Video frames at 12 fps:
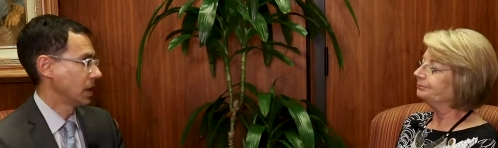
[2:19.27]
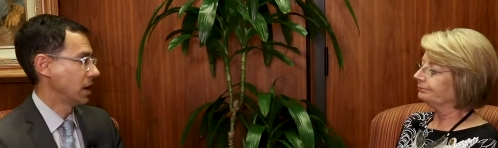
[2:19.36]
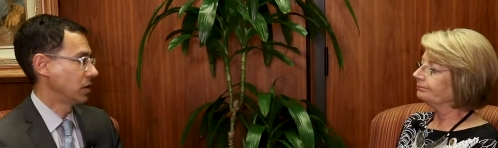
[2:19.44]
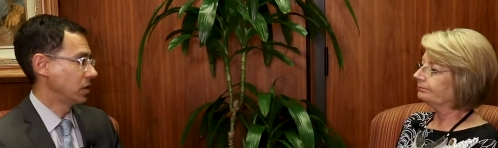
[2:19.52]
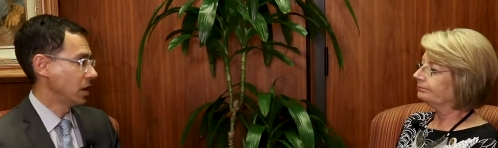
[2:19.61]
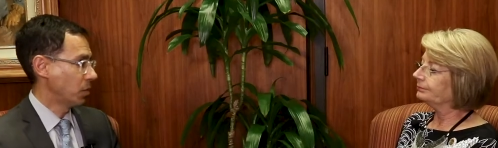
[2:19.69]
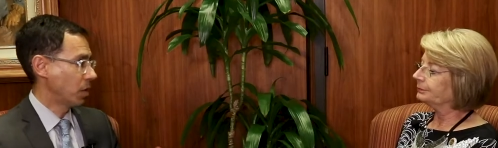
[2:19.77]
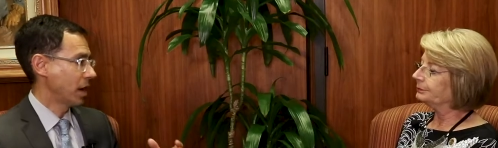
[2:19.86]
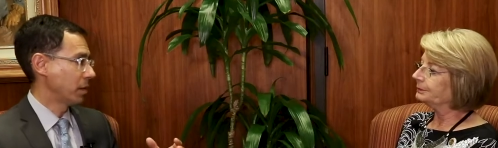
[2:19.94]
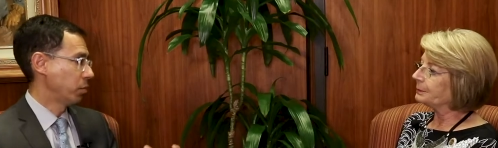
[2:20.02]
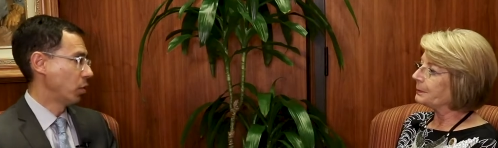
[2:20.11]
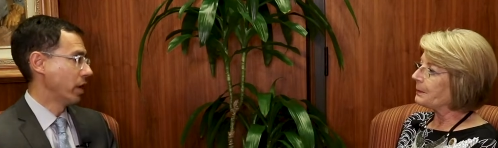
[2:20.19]
Speaker 1: And it's neat. We're at
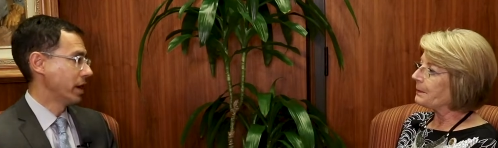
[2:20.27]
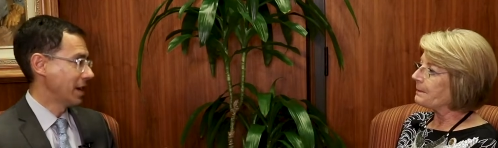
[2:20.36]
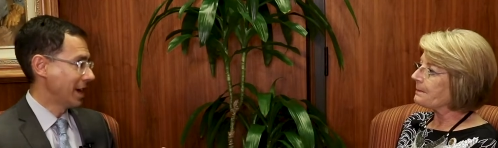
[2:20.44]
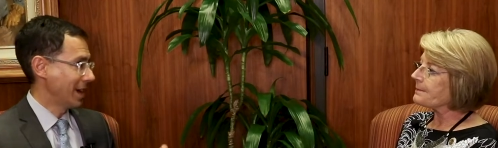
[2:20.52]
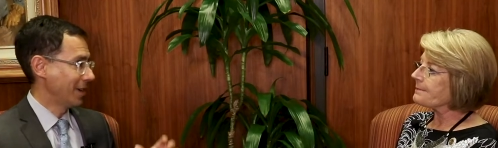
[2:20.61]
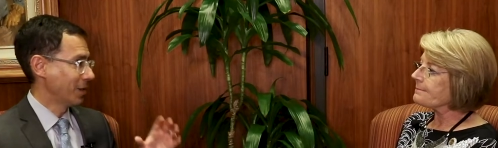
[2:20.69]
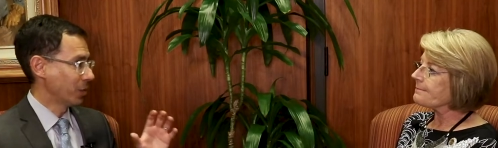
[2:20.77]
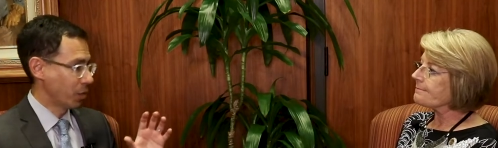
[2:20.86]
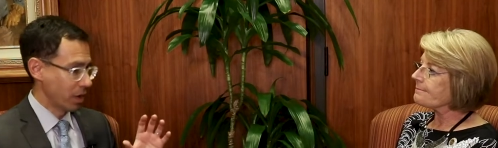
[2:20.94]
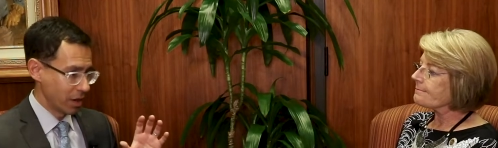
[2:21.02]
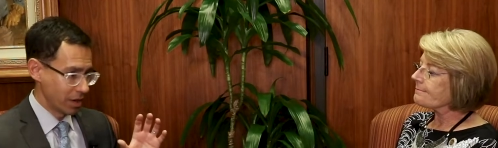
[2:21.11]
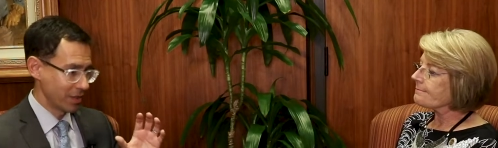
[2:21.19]
a point now
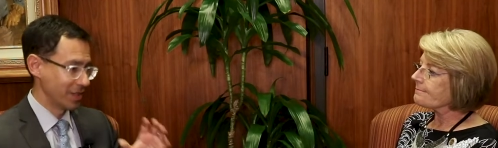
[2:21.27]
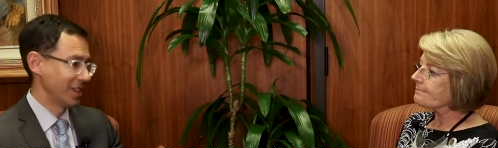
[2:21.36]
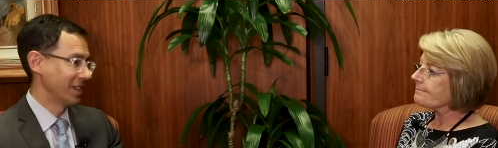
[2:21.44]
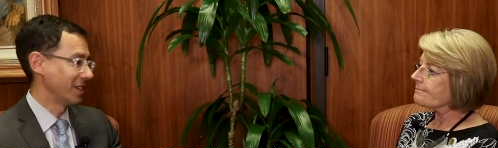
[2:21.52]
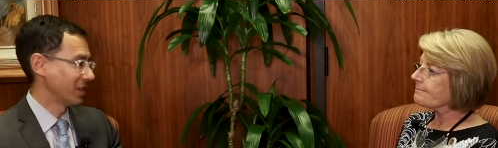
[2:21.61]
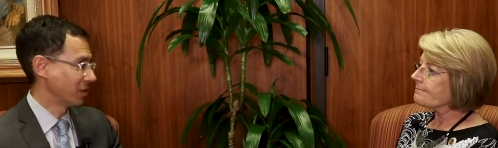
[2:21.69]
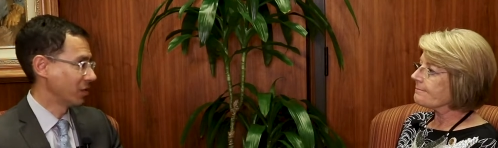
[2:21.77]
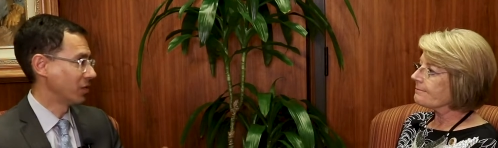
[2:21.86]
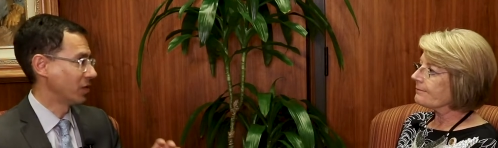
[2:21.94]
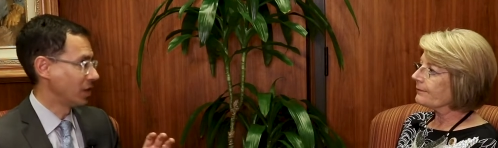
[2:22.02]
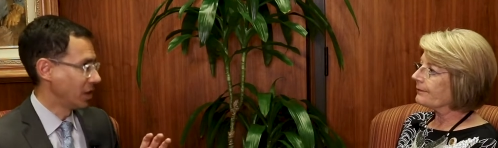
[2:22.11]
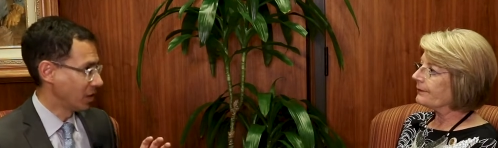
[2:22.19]
where the
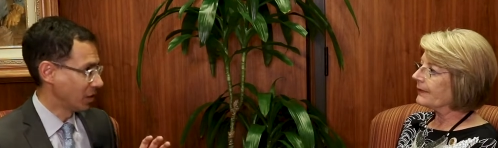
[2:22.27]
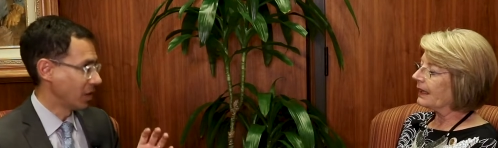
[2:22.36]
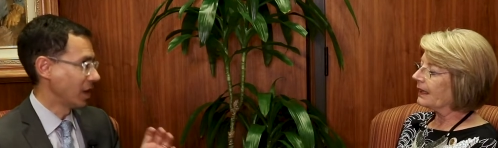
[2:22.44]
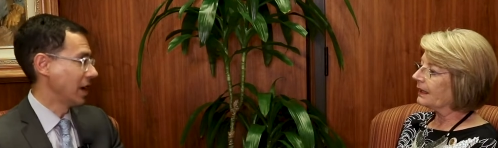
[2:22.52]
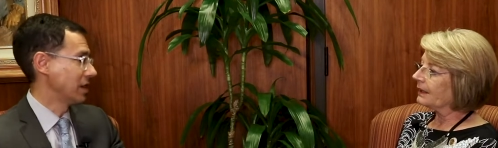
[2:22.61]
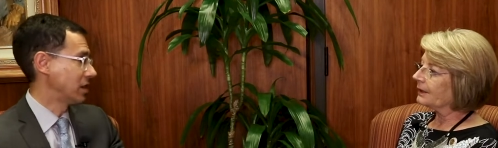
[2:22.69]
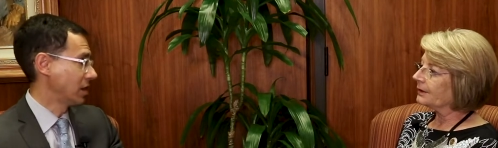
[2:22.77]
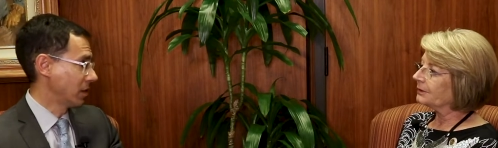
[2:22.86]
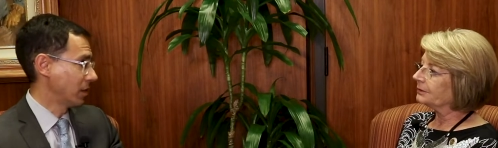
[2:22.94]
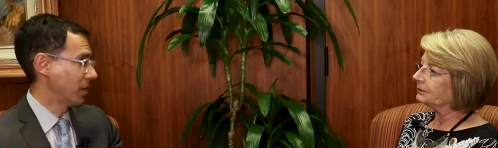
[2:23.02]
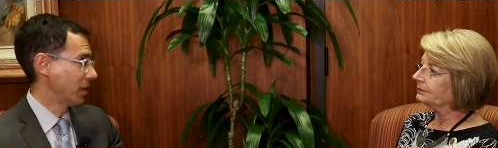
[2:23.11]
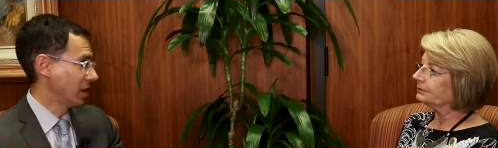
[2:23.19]
it's in
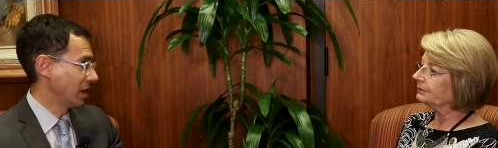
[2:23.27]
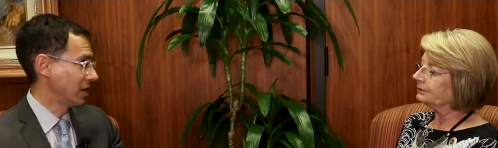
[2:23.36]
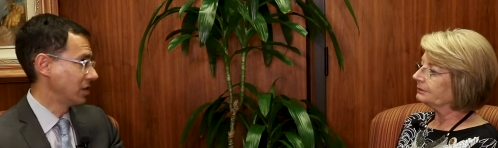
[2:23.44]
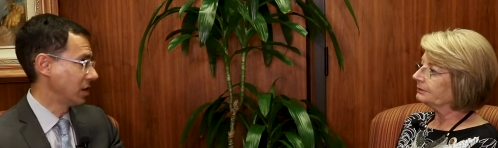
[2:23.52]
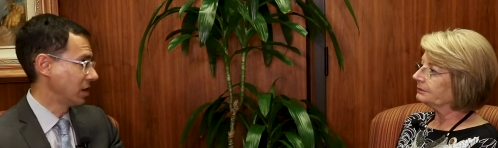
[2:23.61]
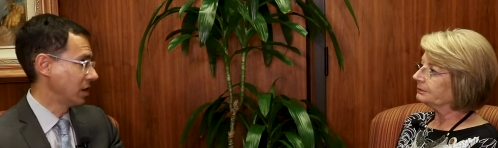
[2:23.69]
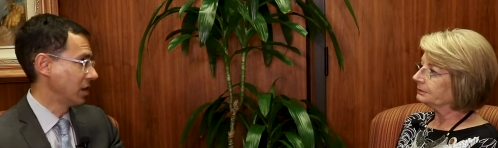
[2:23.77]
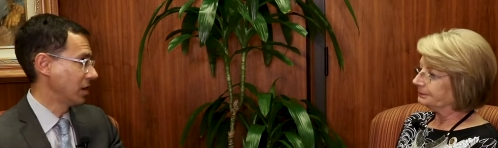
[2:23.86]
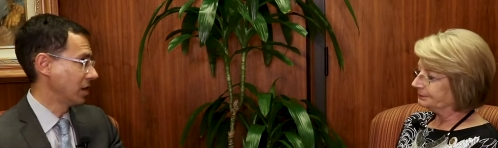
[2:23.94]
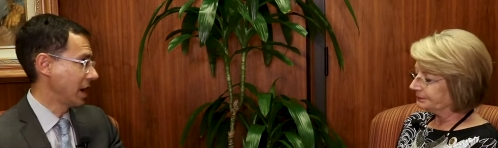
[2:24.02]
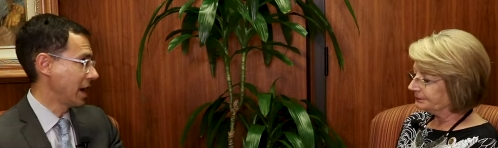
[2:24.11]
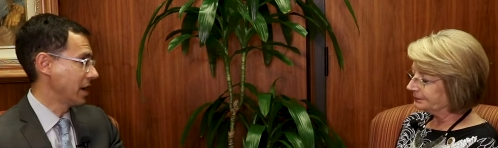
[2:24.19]
the it's in
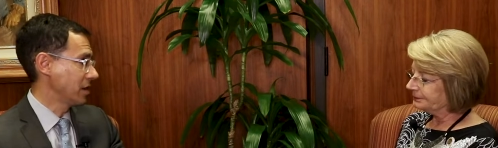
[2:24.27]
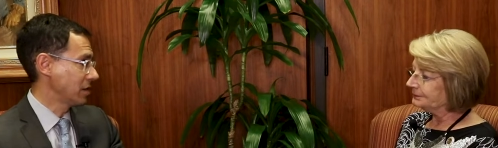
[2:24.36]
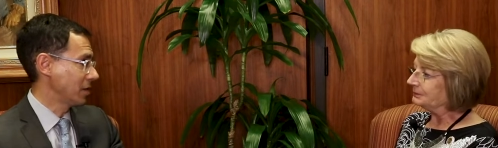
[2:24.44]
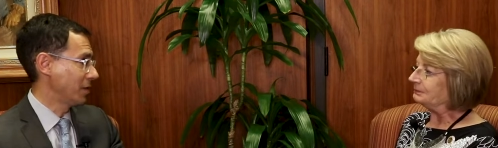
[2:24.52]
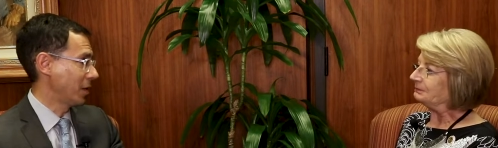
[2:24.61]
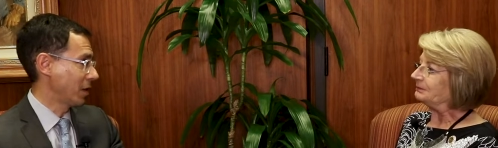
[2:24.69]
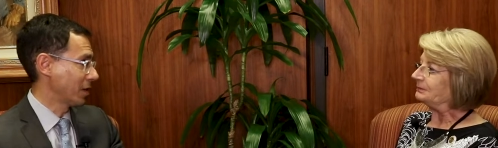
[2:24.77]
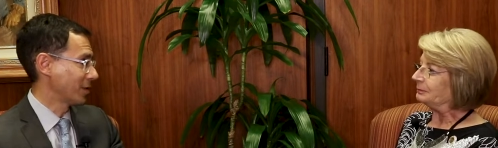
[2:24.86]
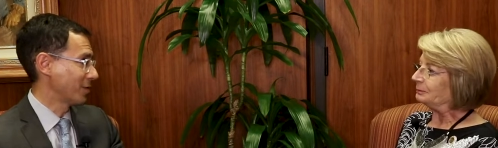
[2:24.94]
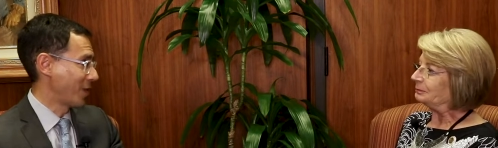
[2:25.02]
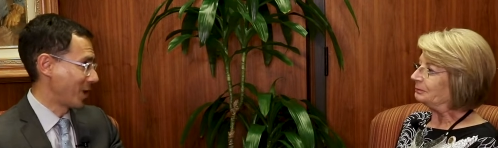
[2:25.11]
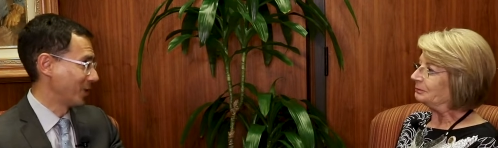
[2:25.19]
the hands of our
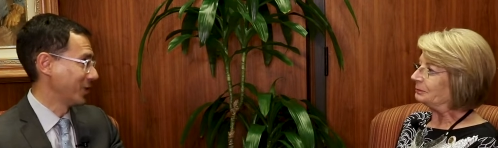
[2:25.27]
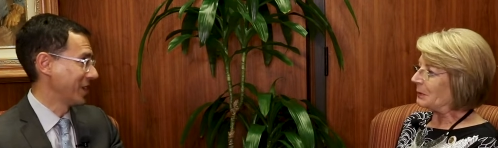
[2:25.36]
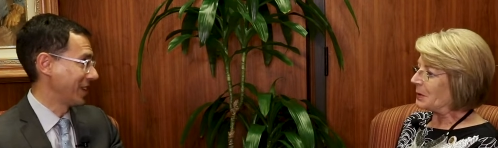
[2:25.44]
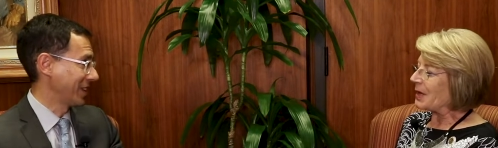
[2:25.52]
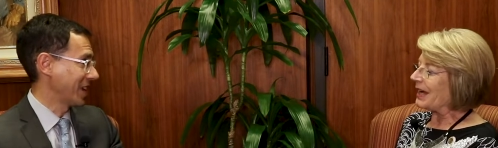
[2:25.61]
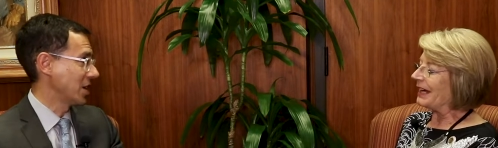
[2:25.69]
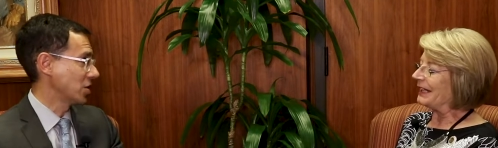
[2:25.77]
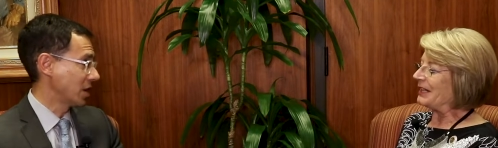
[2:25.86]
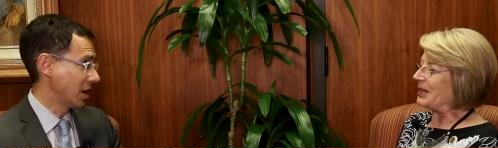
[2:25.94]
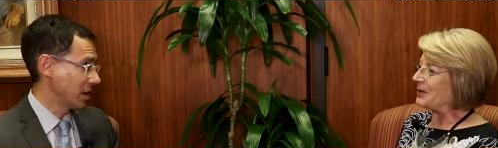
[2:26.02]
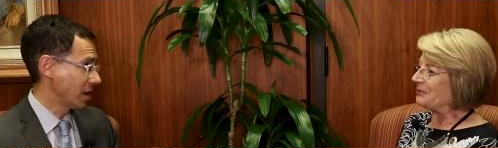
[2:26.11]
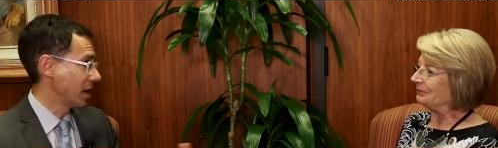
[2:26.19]
federal delegation,
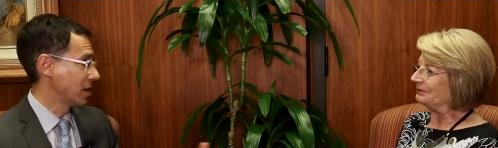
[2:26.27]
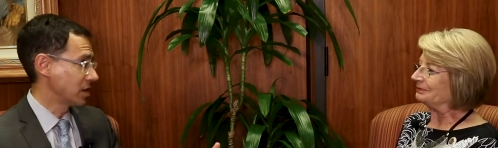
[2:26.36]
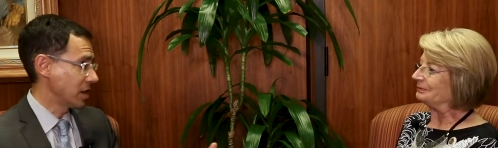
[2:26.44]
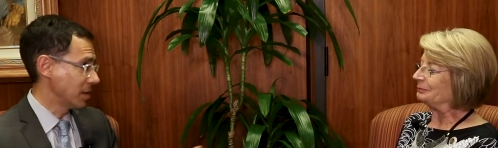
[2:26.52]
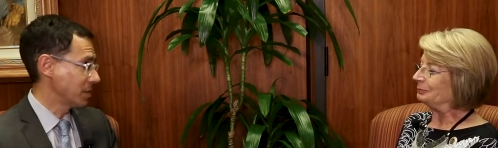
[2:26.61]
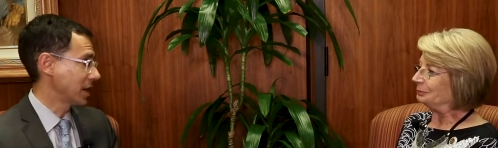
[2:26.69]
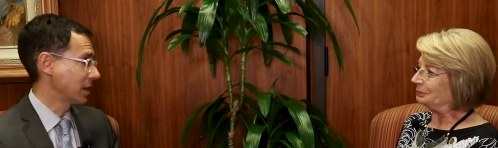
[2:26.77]
and it, and it seems